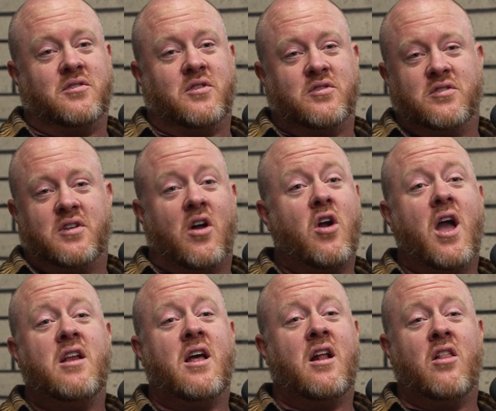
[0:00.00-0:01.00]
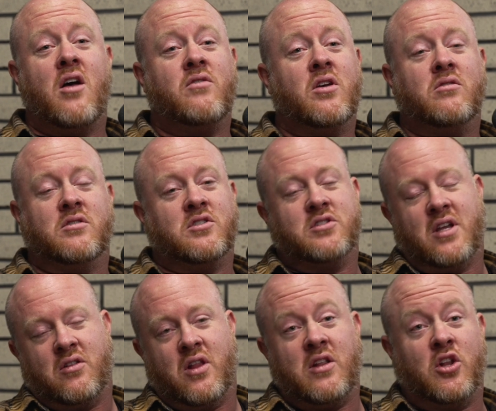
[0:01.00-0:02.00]
She was just like, oh, hey, Dad, I love you. And just
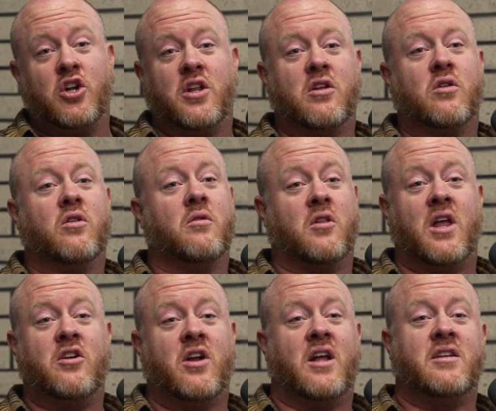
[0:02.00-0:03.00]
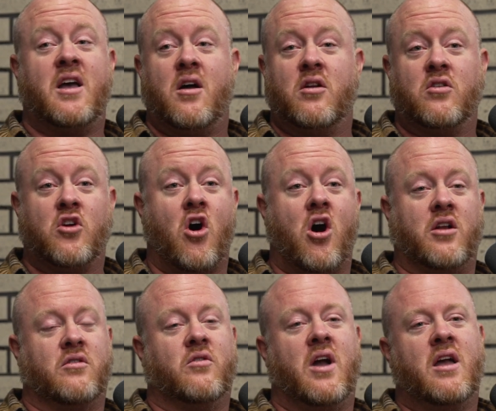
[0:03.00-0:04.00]
like literally laid her head down, gone,
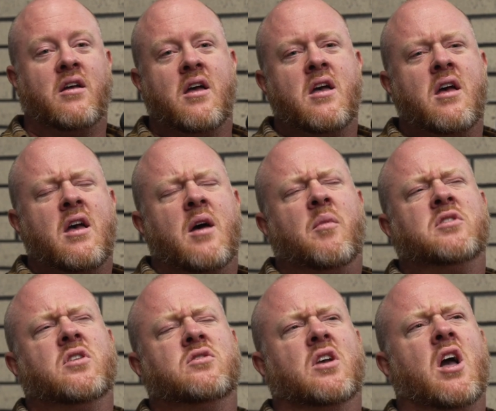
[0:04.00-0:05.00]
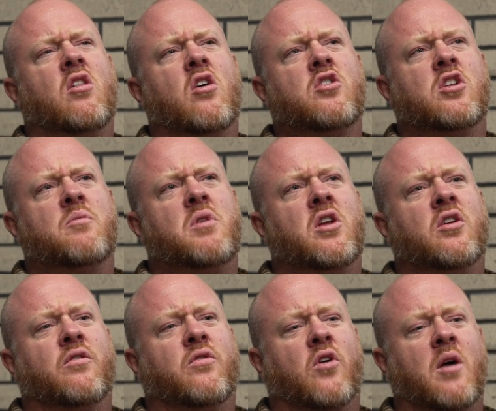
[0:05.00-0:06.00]
right? My son's like, how long are you going to be in here for?